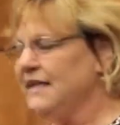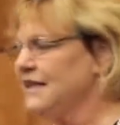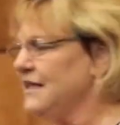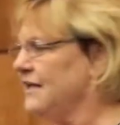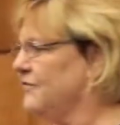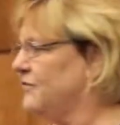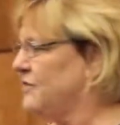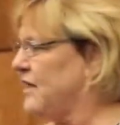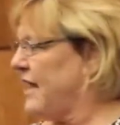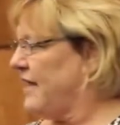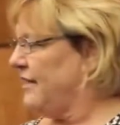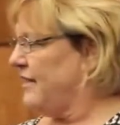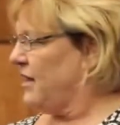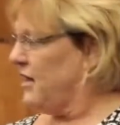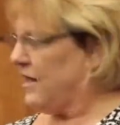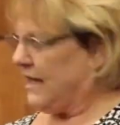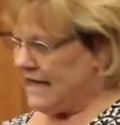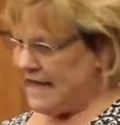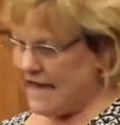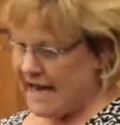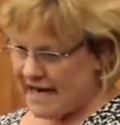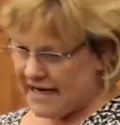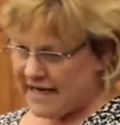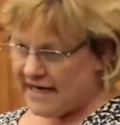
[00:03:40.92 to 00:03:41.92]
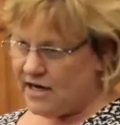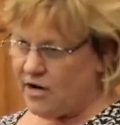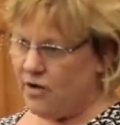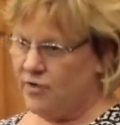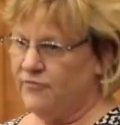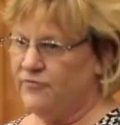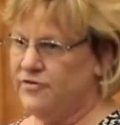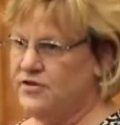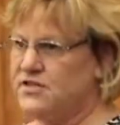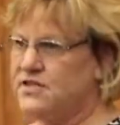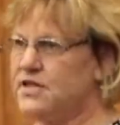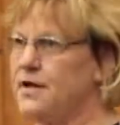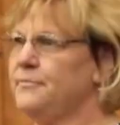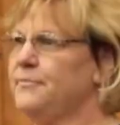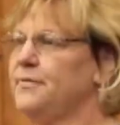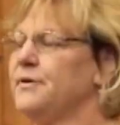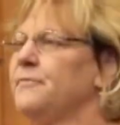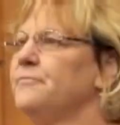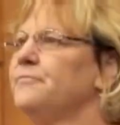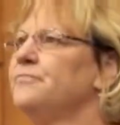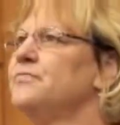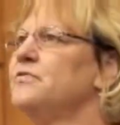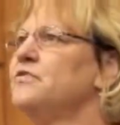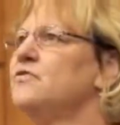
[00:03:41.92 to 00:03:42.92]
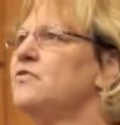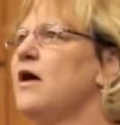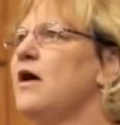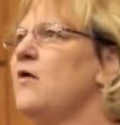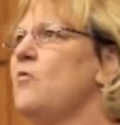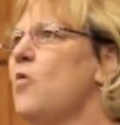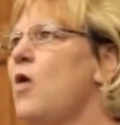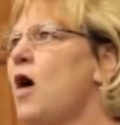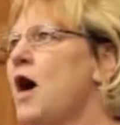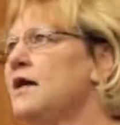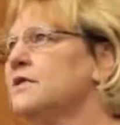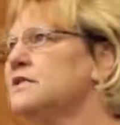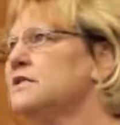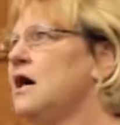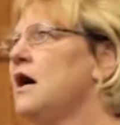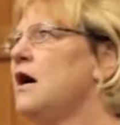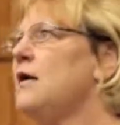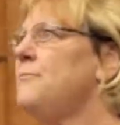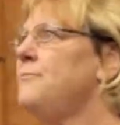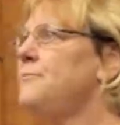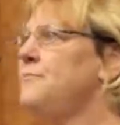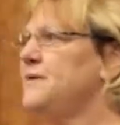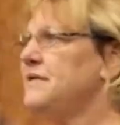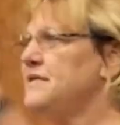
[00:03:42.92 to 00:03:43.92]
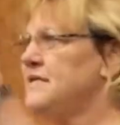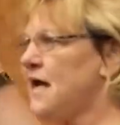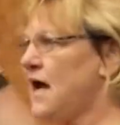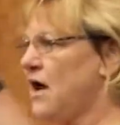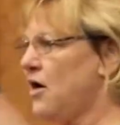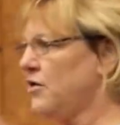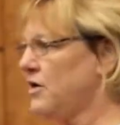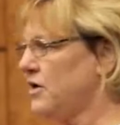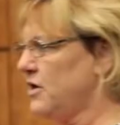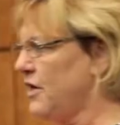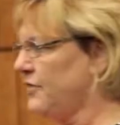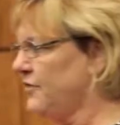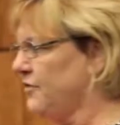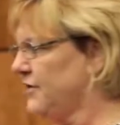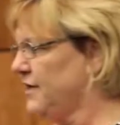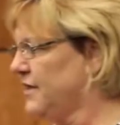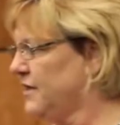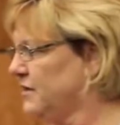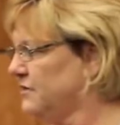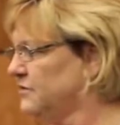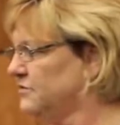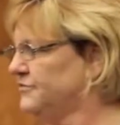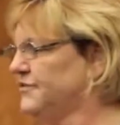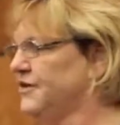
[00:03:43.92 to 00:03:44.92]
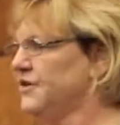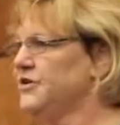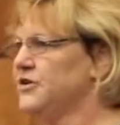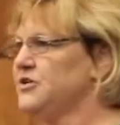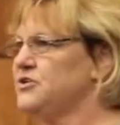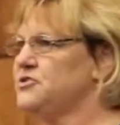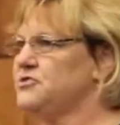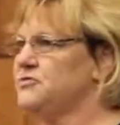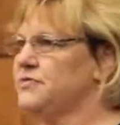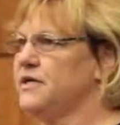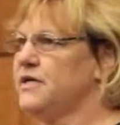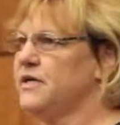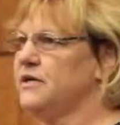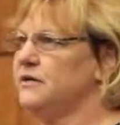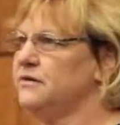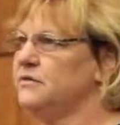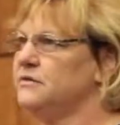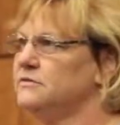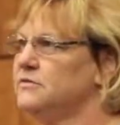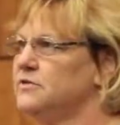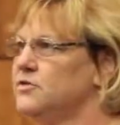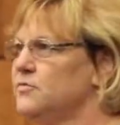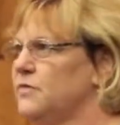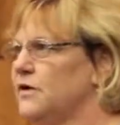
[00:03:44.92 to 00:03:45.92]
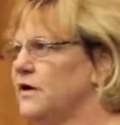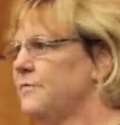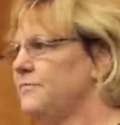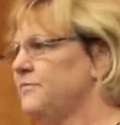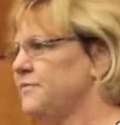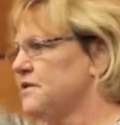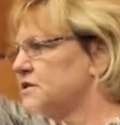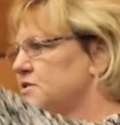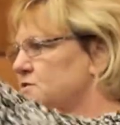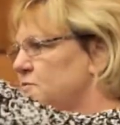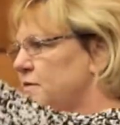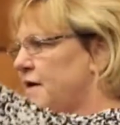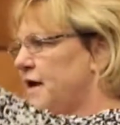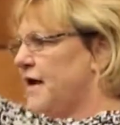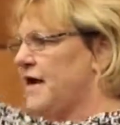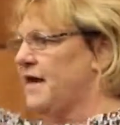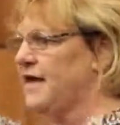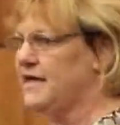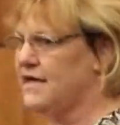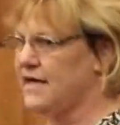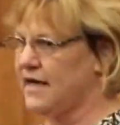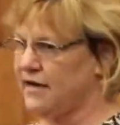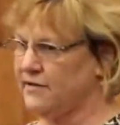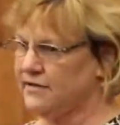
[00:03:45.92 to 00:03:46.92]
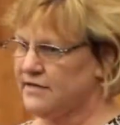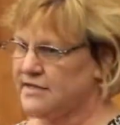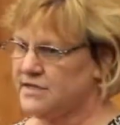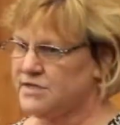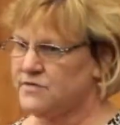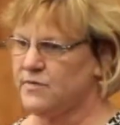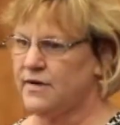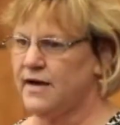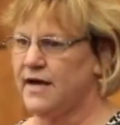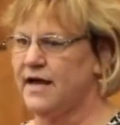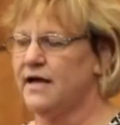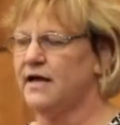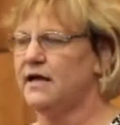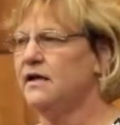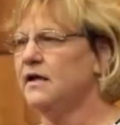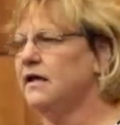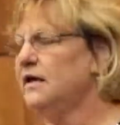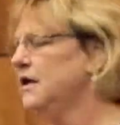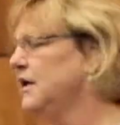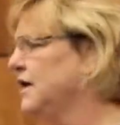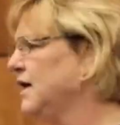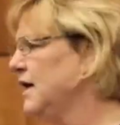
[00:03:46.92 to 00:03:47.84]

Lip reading: He lived down there. He had to get home for supper. So I walked up and down another hill, Ferry Street Hill, which went up this way and down this way.